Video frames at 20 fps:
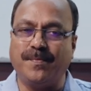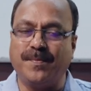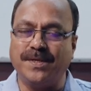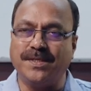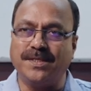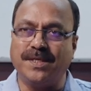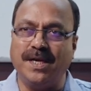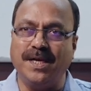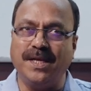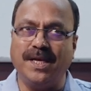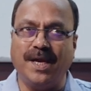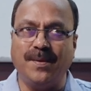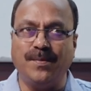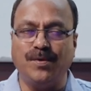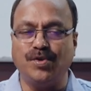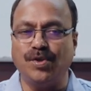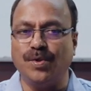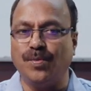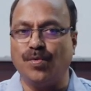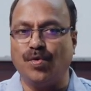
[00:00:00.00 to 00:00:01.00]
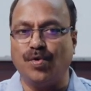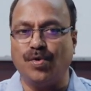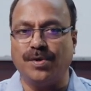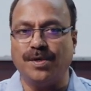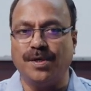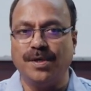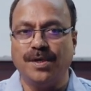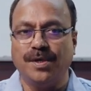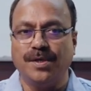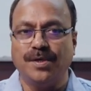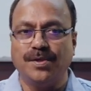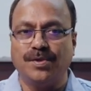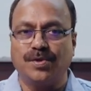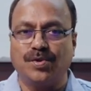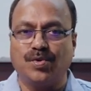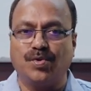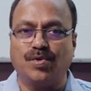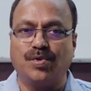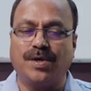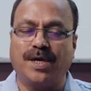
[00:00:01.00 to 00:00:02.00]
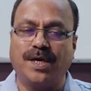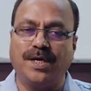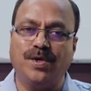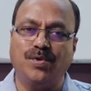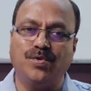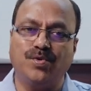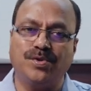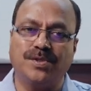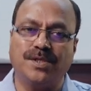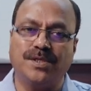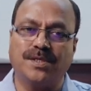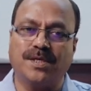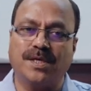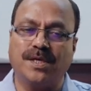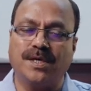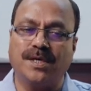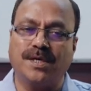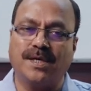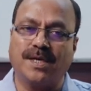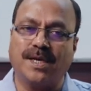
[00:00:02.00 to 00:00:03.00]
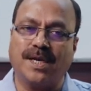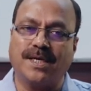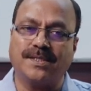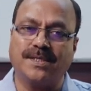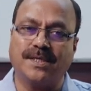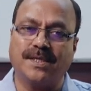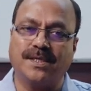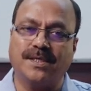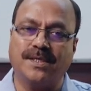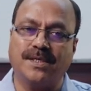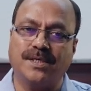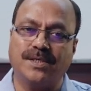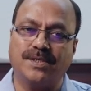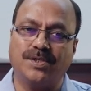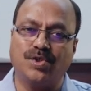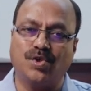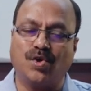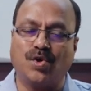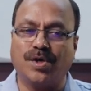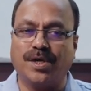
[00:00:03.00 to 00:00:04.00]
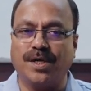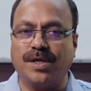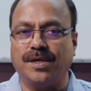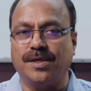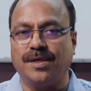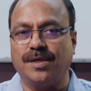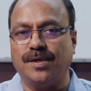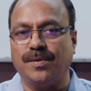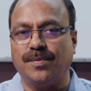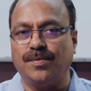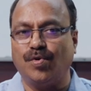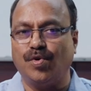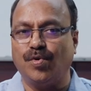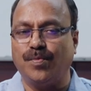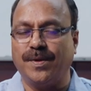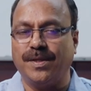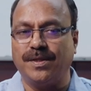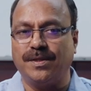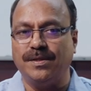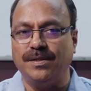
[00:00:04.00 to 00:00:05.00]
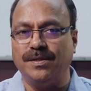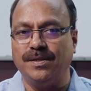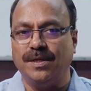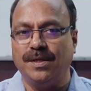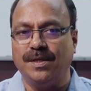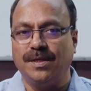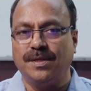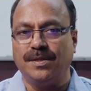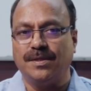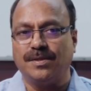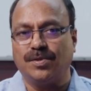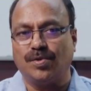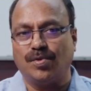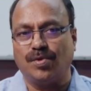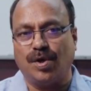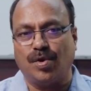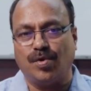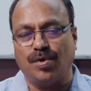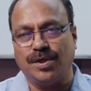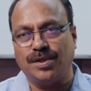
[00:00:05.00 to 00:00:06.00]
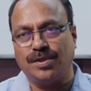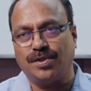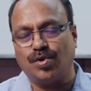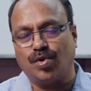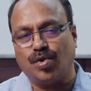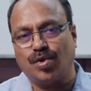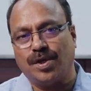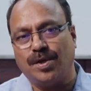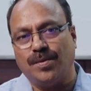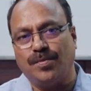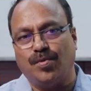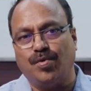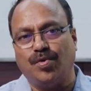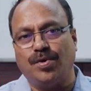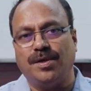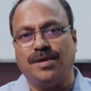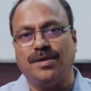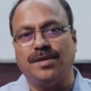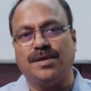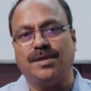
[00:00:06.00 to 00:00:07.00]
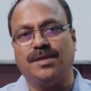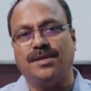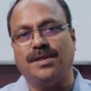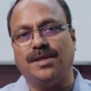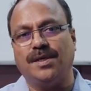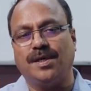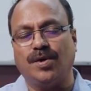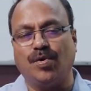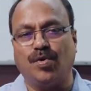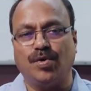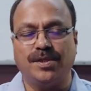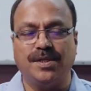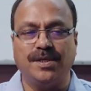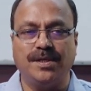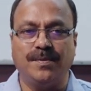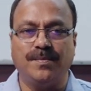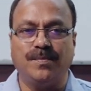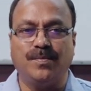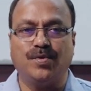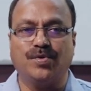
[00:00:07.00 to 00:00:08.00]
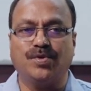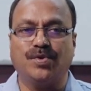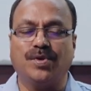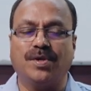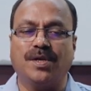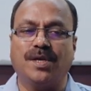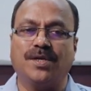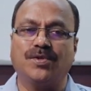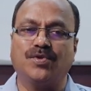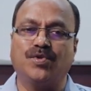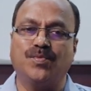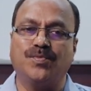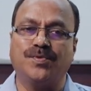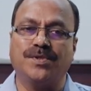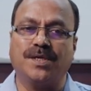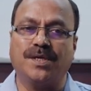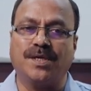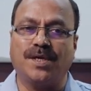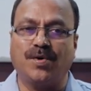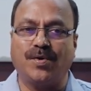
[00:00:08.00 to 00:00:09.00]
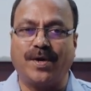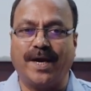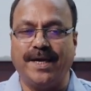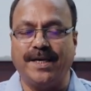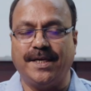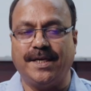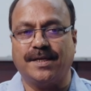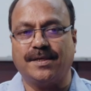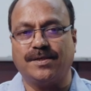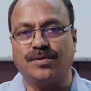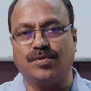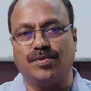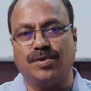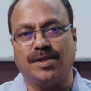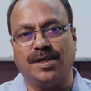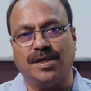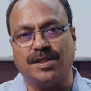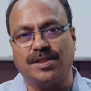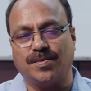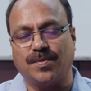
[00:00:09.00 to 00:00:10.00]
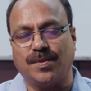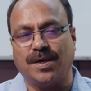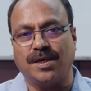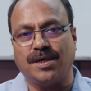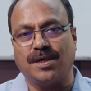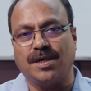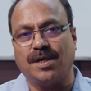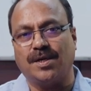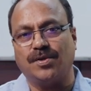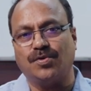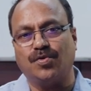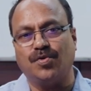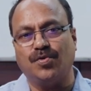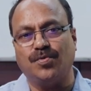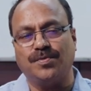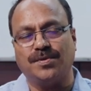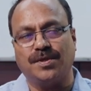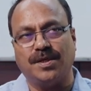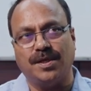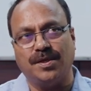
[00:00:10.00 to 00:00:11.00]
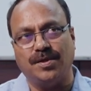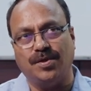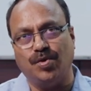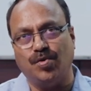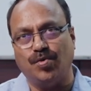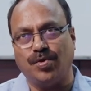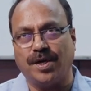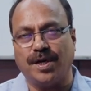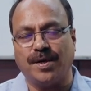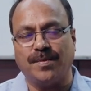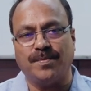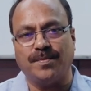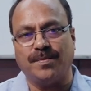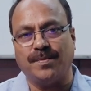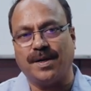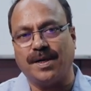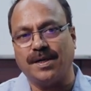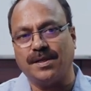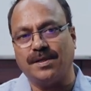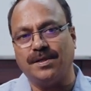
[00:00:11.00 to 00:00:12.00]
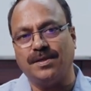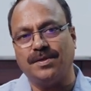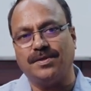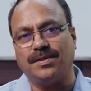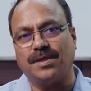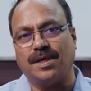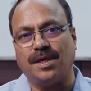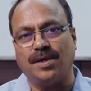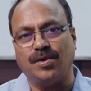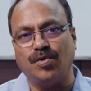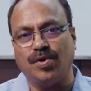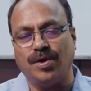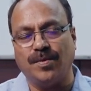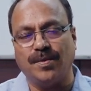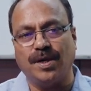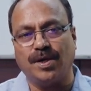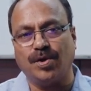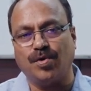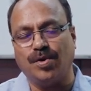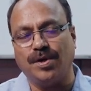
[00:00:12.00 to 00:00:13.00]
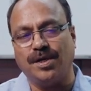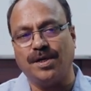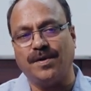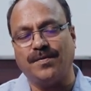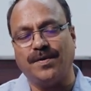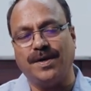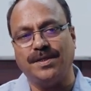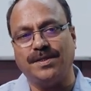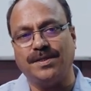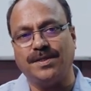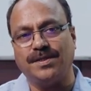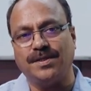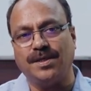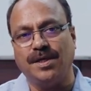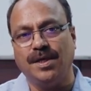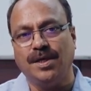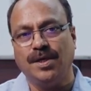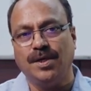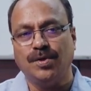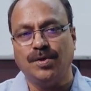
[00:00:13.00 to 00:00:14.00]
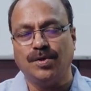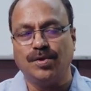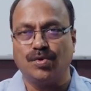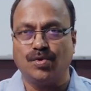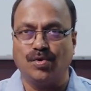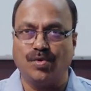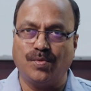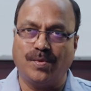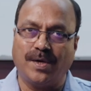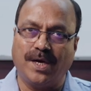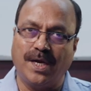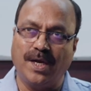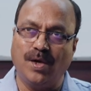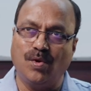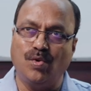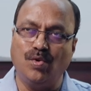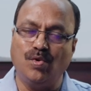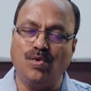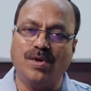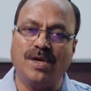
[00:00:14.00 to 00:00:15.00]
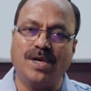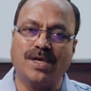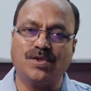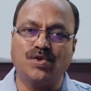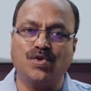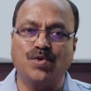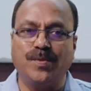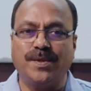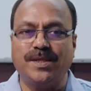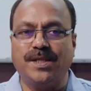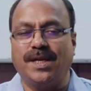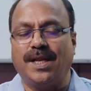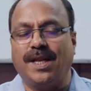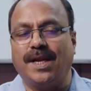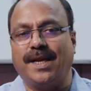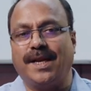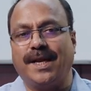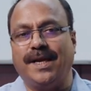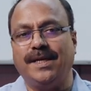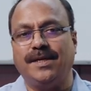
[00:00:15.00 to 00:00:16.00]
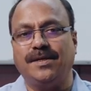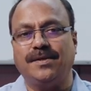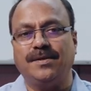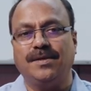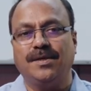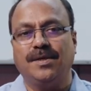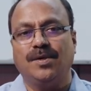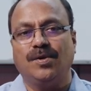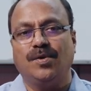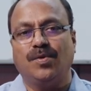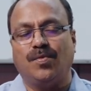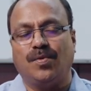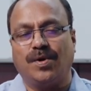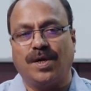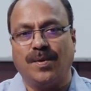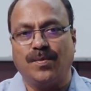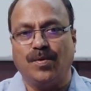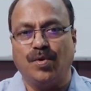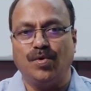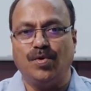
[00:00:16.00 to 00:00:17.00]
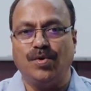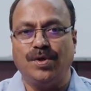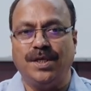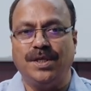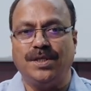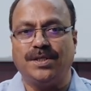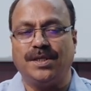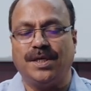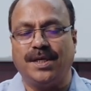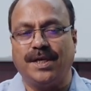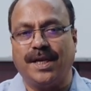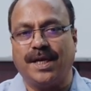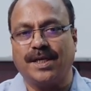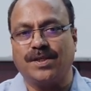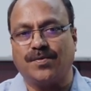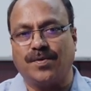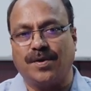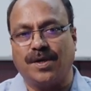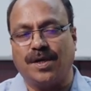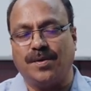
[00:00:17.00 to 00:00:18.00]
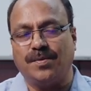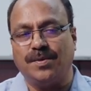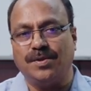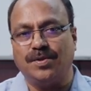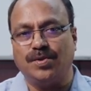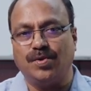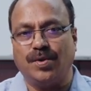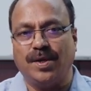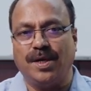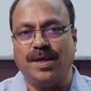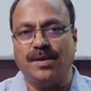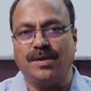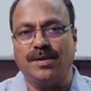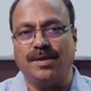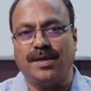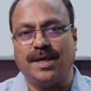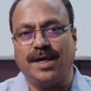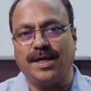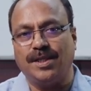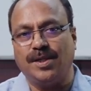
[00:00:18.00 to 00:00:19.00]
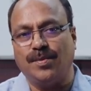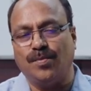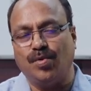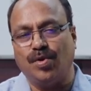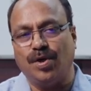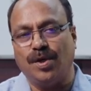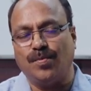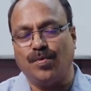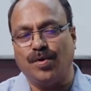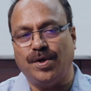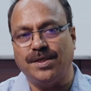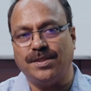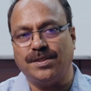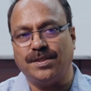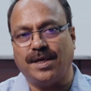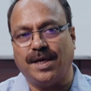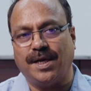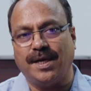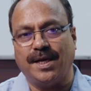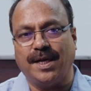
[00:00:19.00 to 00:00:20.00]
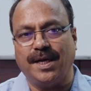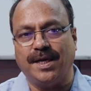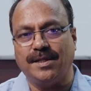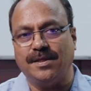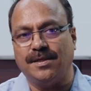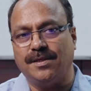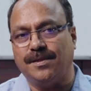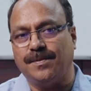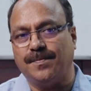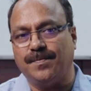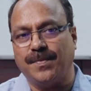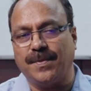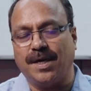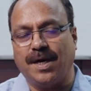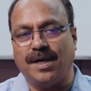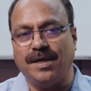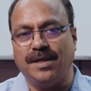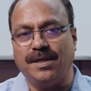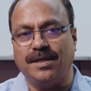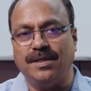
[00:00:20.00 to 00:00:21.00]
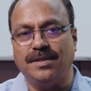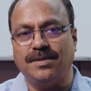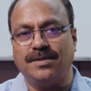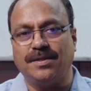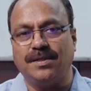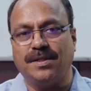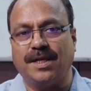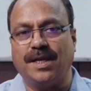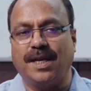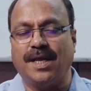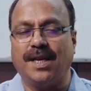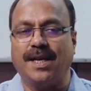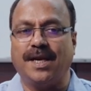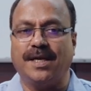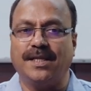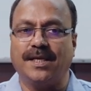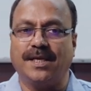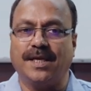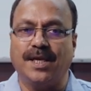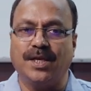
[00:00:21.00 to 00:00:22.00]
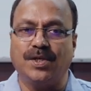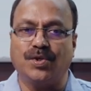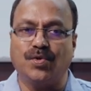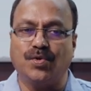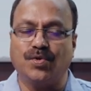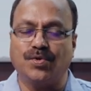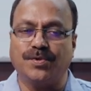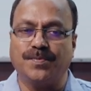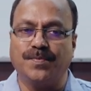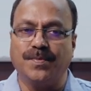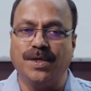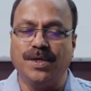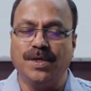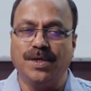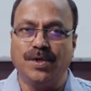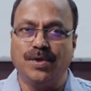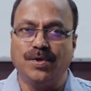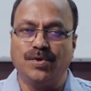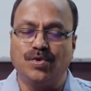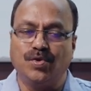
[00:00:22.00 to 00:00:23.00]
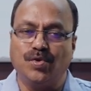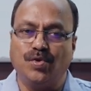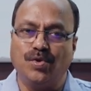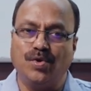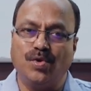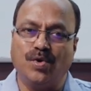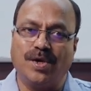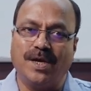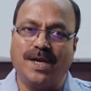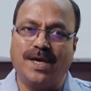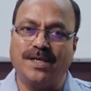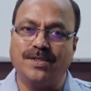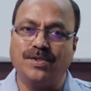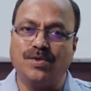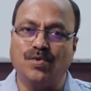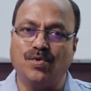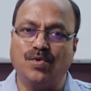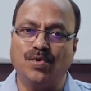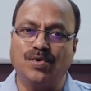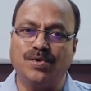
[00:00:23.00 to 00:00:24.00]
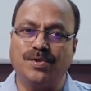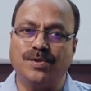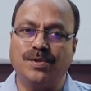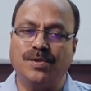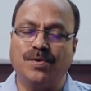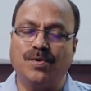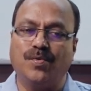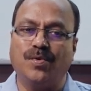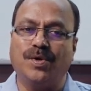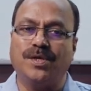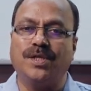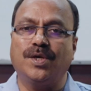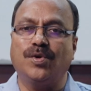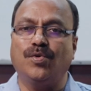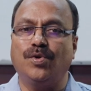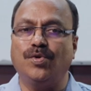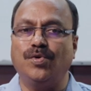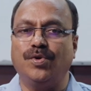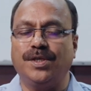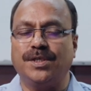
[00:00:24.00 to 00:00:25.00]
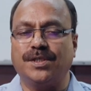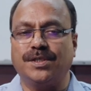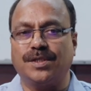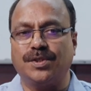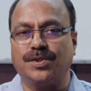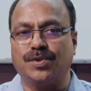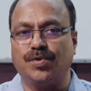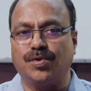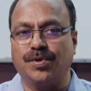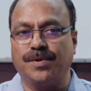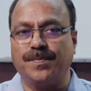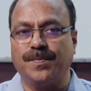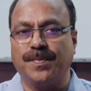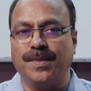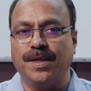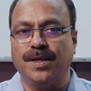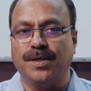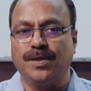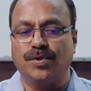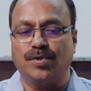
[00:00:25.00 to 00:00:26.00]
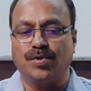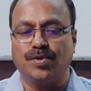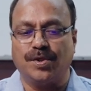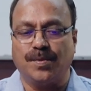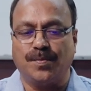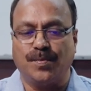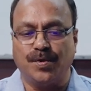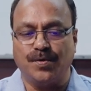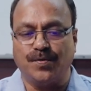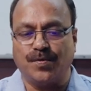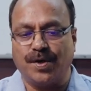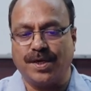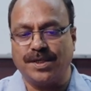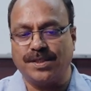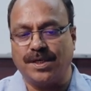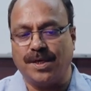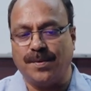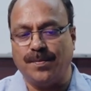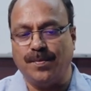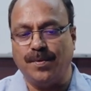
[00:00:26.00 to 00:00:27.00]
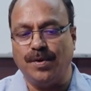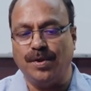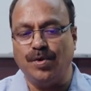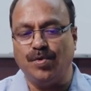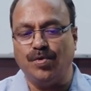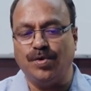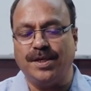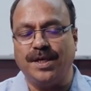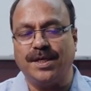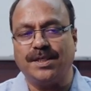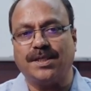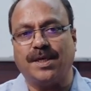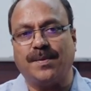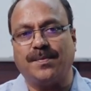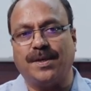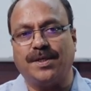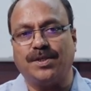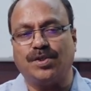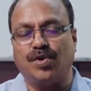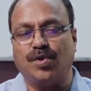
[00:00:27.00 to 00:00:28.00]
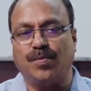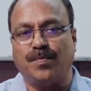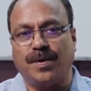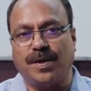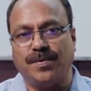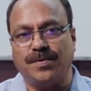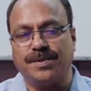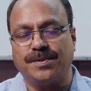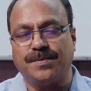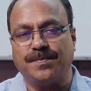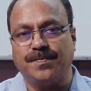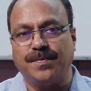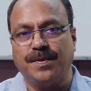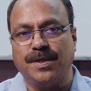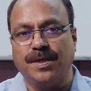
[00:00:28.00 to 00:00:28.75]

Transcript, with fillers: personally, I am using board. So I use this uh, classic uh, chalk and uh, board method. So nowadays chalk and board, uh, they are not there. Most of the classrooms are now high tech, so they are smart classrooms, and you have markers or you have electronic devices. So I'll go to classroom and then I'll write what I'm going to teach in next one hour. So I'll write the bullet points, I write the articles, then I'll write the case laws. So your class knows what they're going to discuss today. So suppose, for example, you take separation of powers.